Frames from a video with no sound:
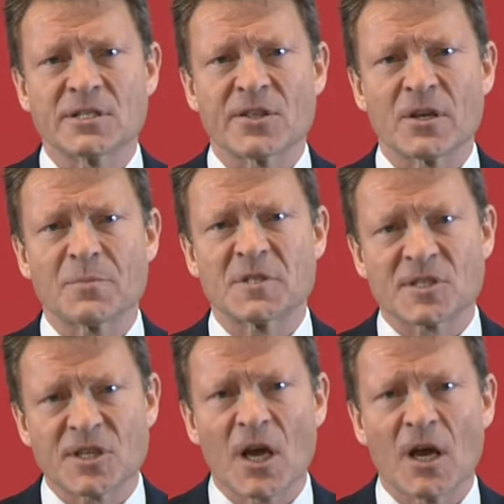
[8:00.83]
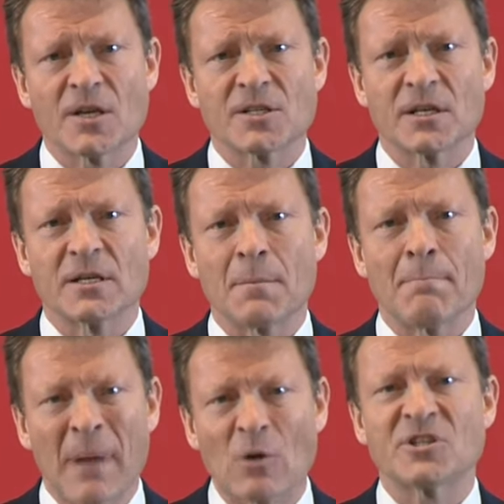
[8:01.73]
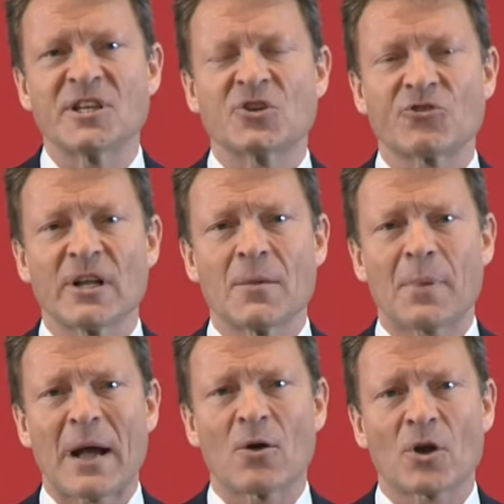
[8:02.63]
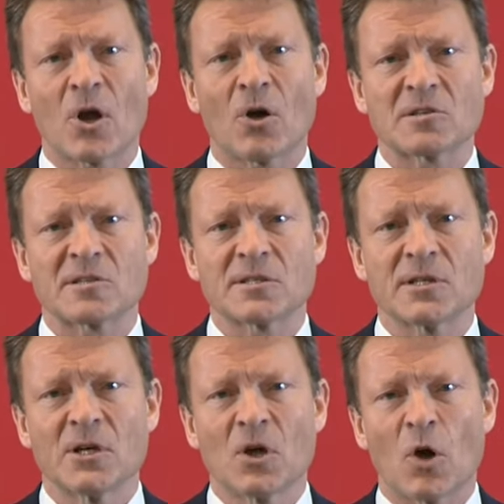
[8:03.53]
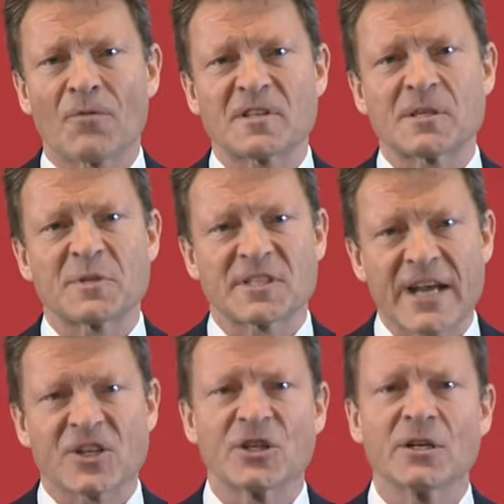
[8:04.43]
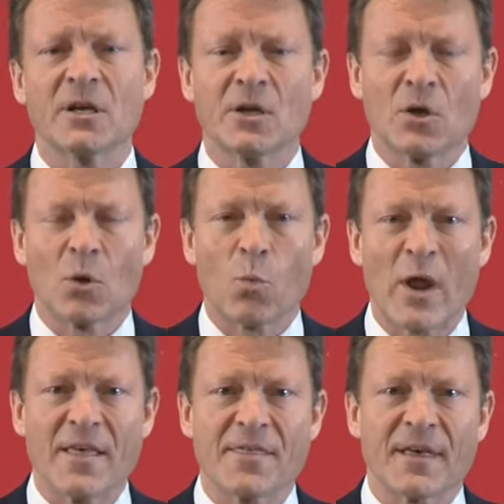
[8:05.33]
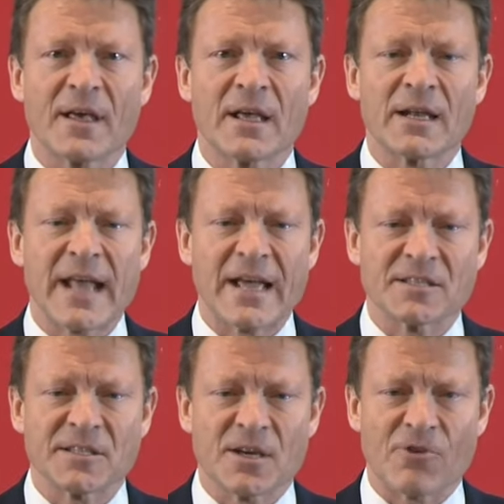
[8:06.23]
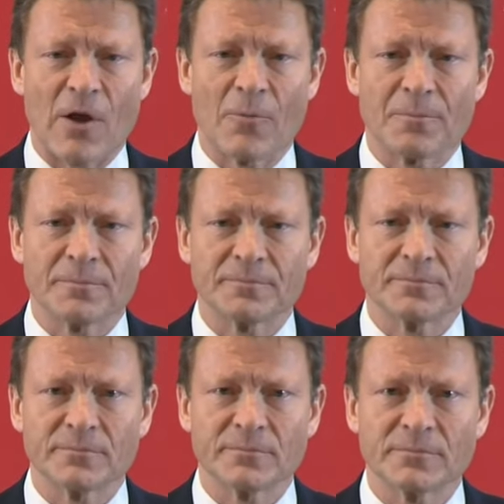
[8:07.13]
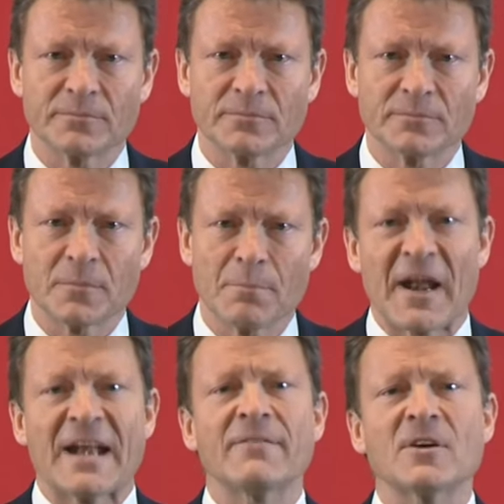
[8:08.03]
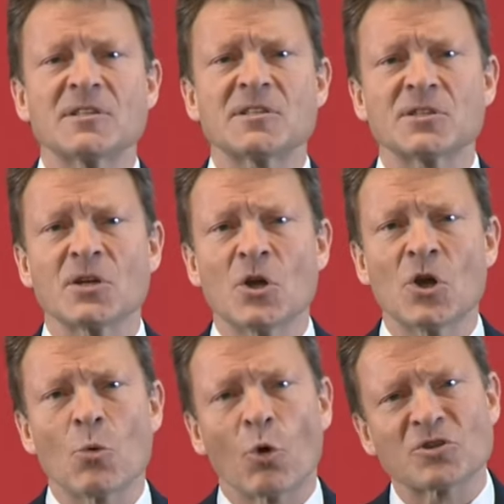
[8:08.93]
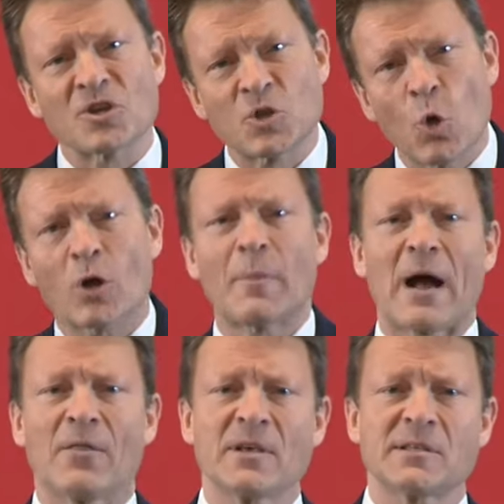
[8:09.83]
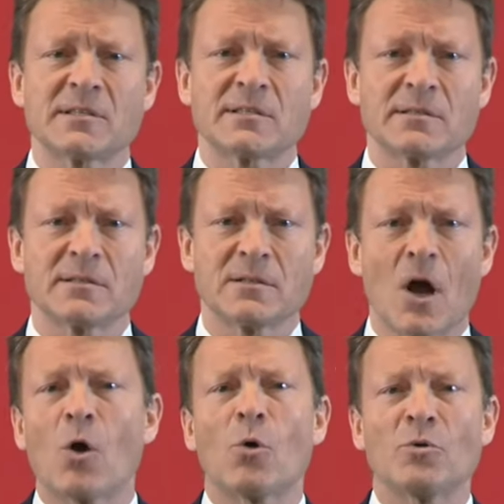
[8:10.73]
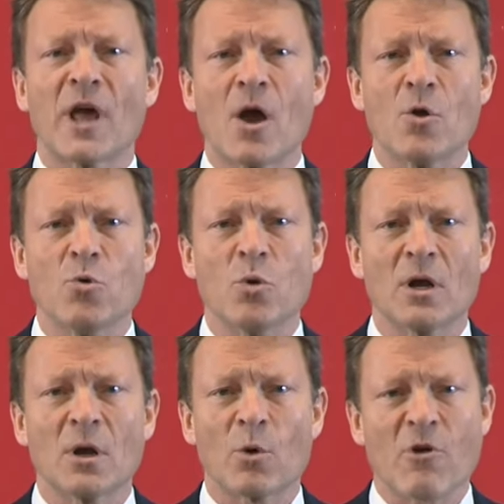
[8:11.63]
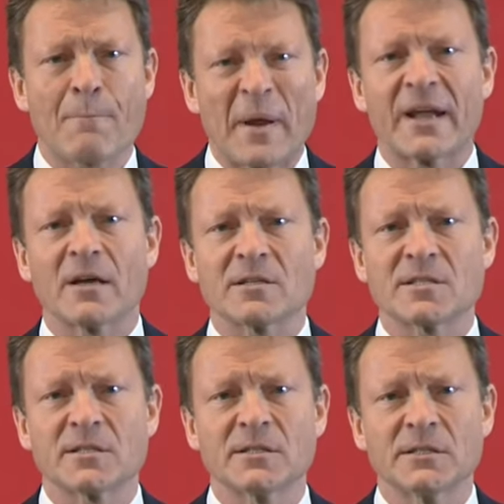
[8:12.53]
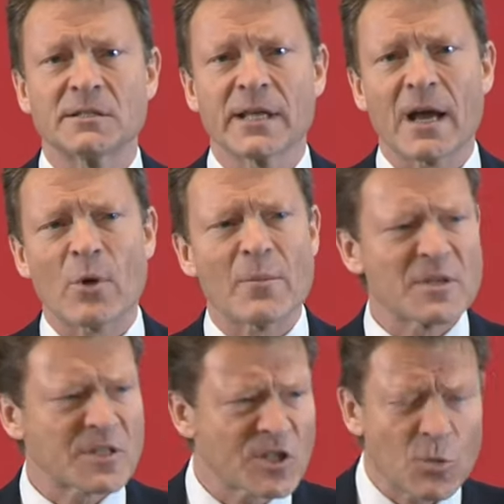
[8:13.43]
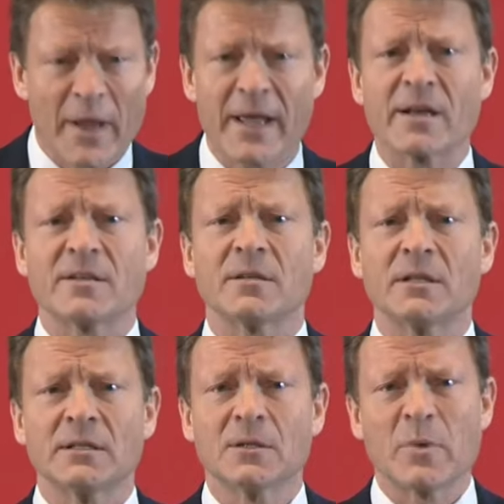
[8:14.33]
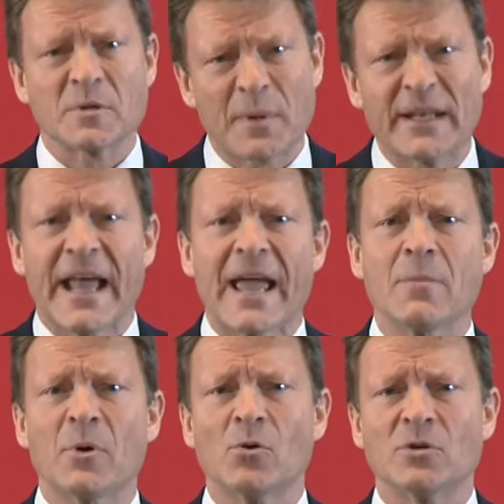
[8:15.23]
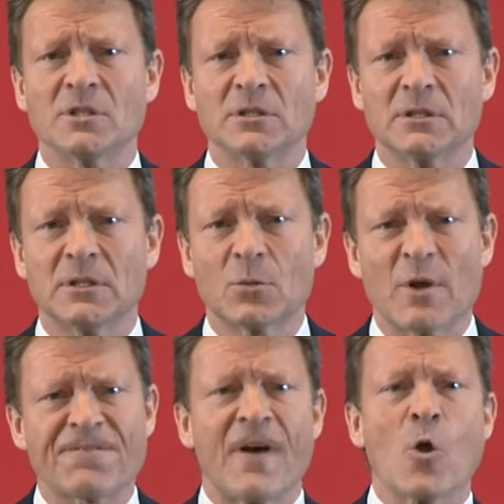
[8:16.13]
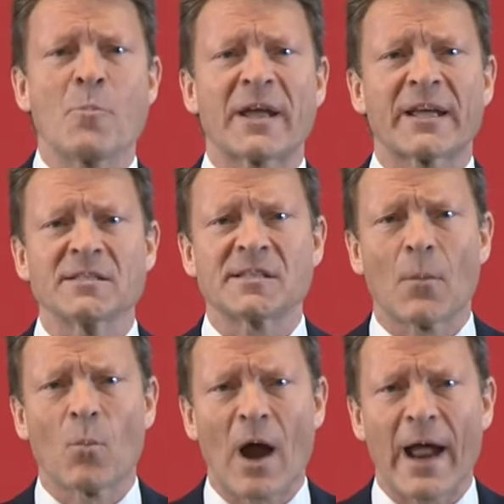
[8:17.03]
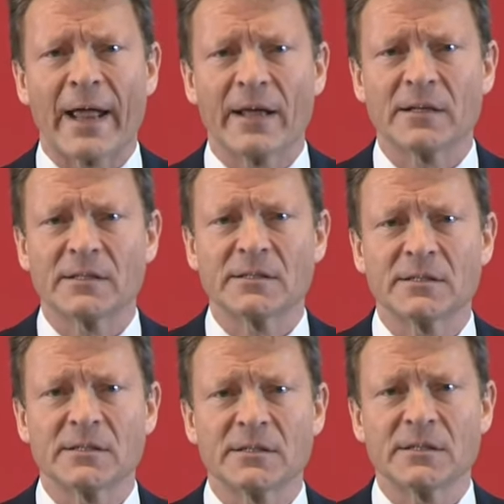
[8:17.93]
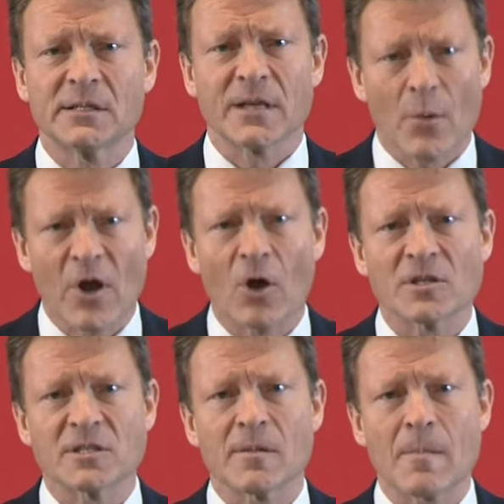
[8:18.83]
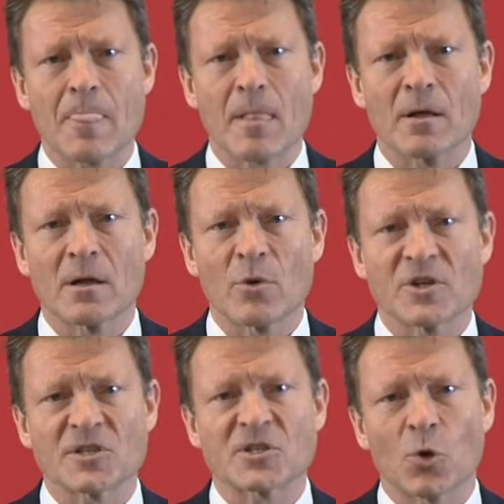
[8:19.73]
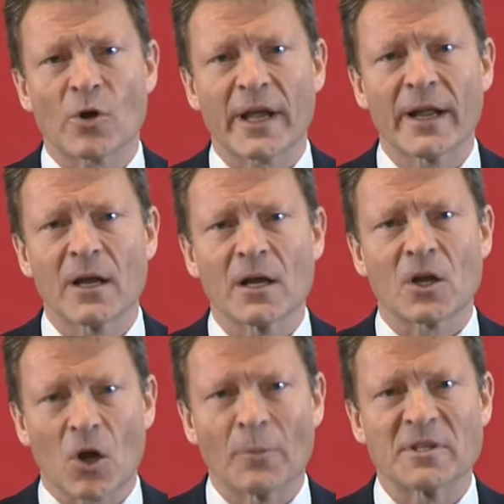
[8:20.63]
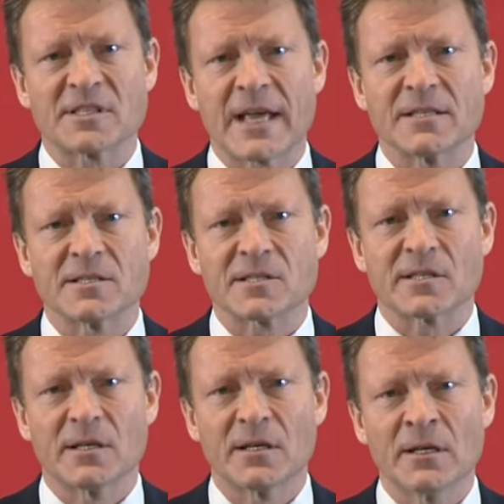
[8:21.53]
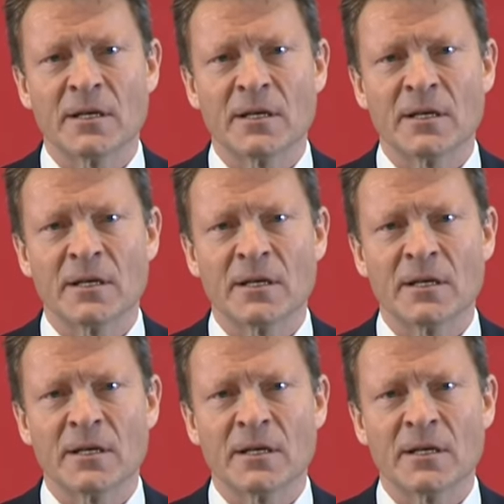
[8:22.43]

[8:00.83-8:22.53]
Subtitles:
to the absurd multi-trillion pound cost of this obsession with net zero. But any of us who want to talk about this, oh no, we're a bigot. Yeah, we're mis-smeared, we're mis-labelled, we're phobic in some way. No, we're not. We're just talking common sense.